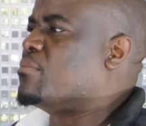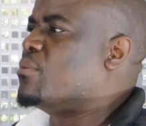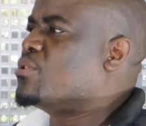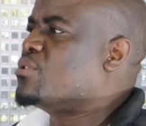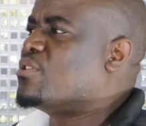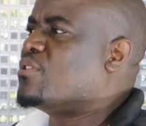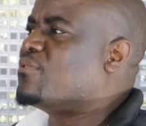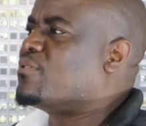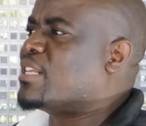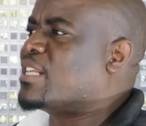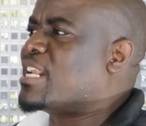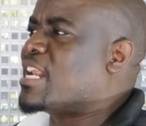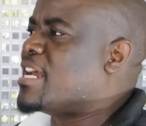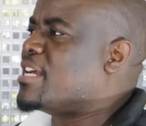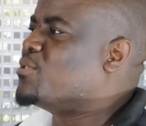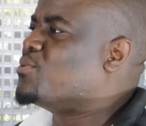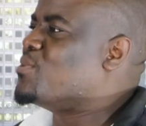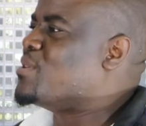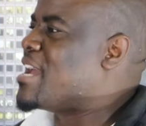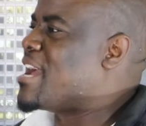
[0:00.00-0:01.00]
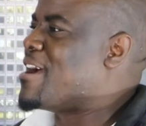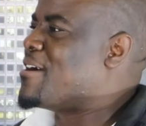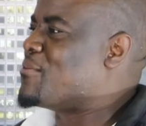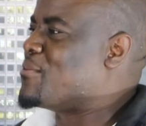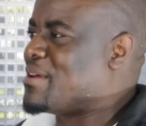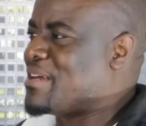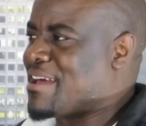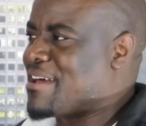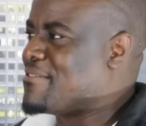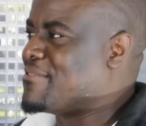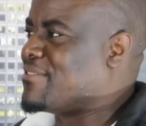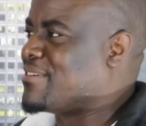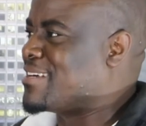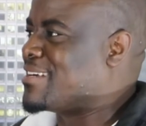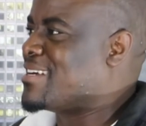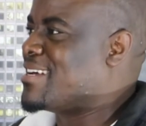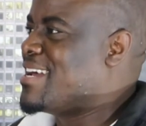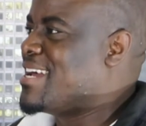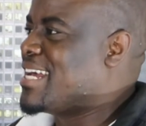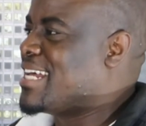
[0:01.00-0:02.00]
most of the clients we
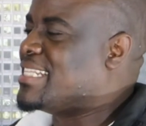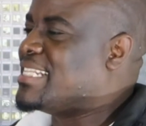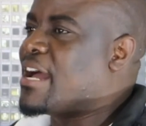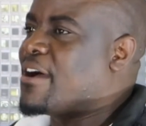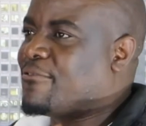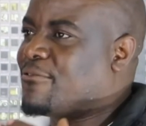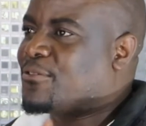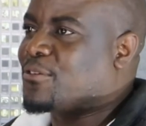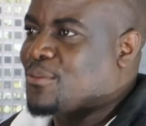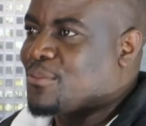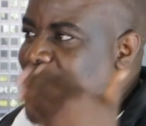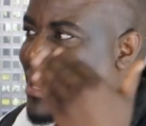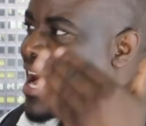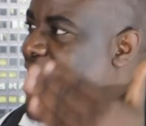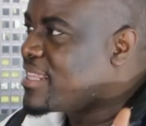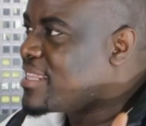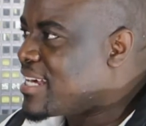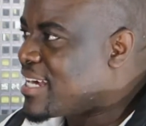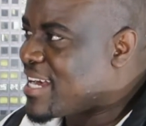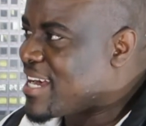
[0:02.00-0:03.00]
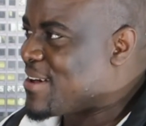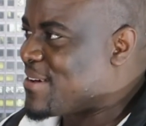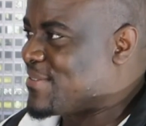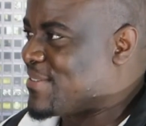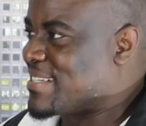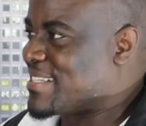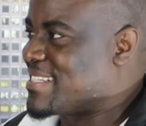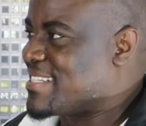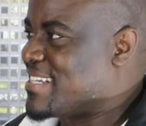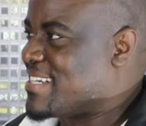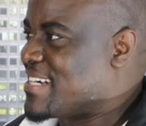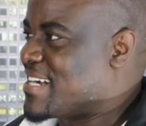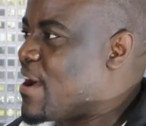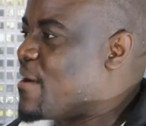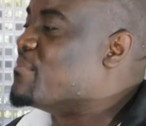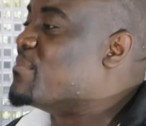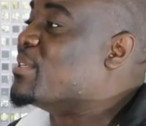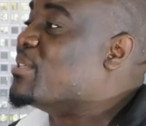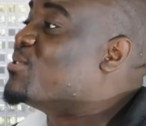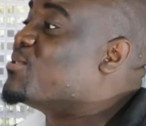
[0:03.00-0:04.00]
having, they are from other covers
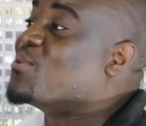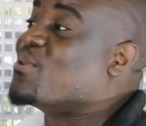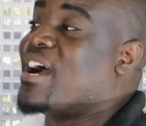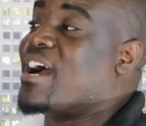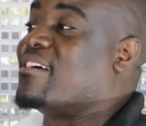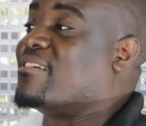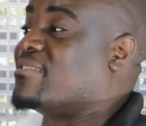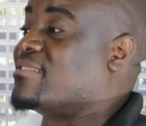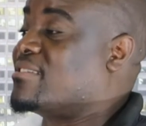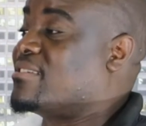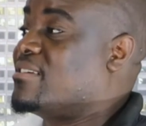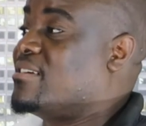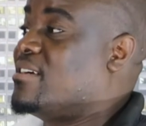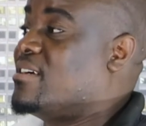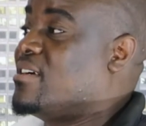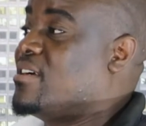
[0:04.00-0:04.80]
coming to us.